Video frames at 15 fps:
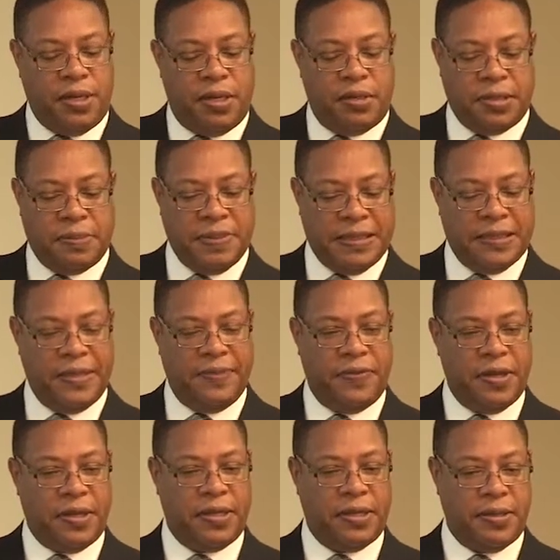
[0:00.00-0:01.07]

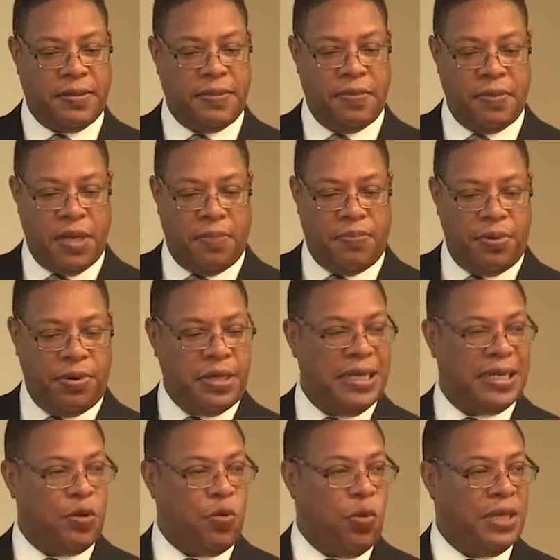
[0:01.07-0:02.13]
specific,
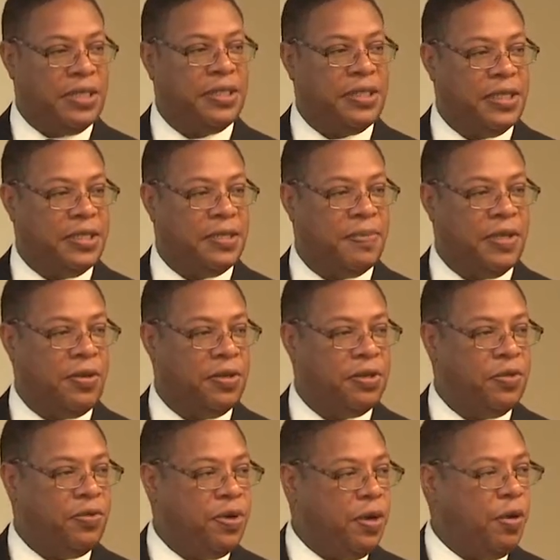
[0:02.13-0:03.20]
poignant questions because
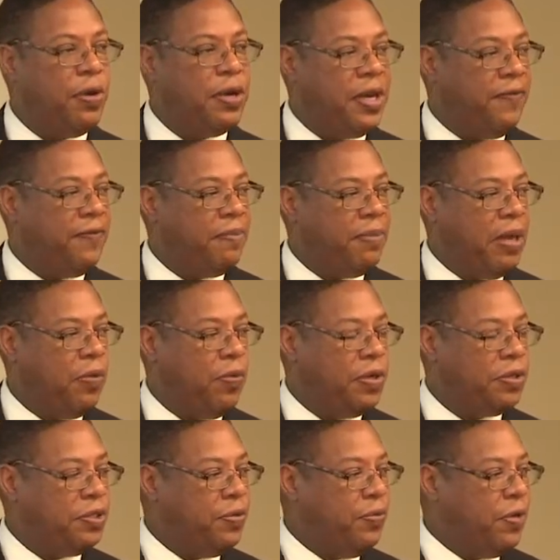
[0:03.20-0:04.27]
you know enough about
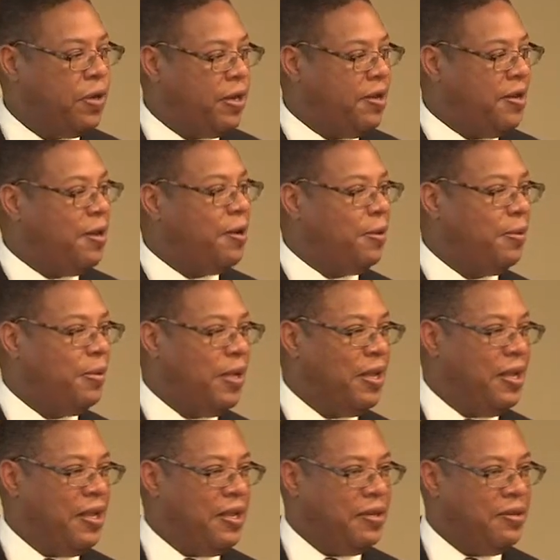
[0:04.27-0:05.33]
what you want to know
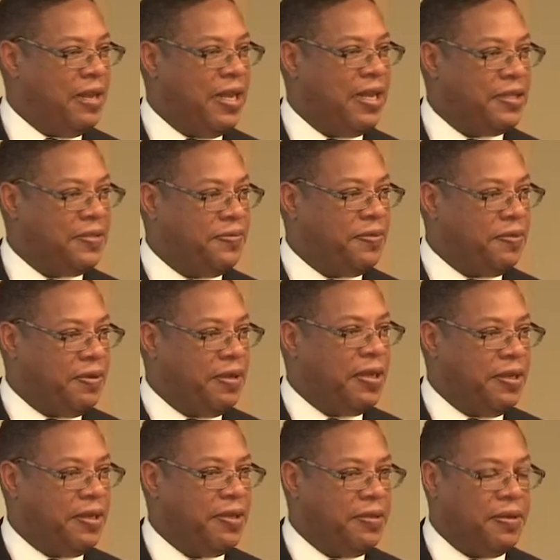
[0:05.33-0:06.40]
to ask
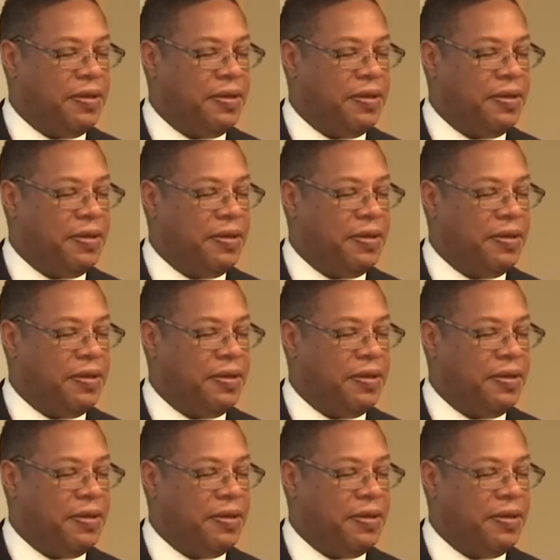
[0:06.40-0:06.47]
very,